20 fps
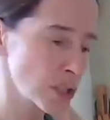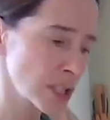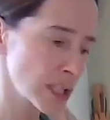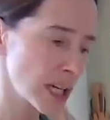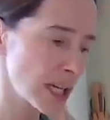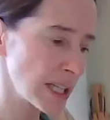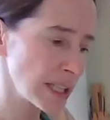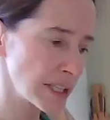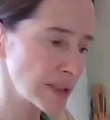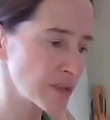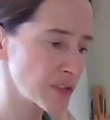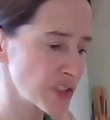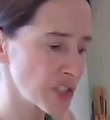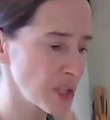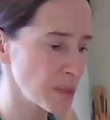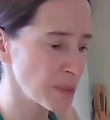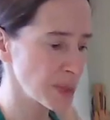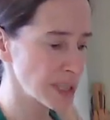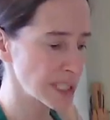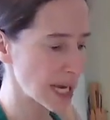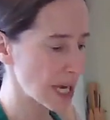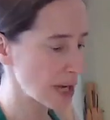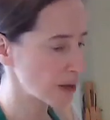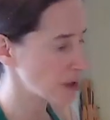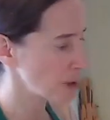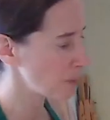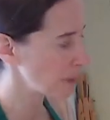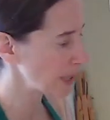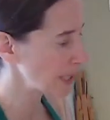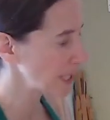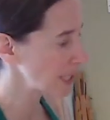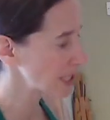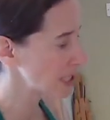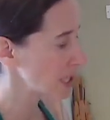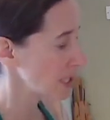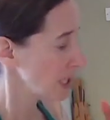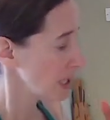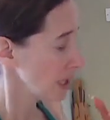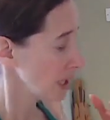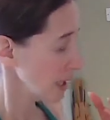to kind of simmer down a bit.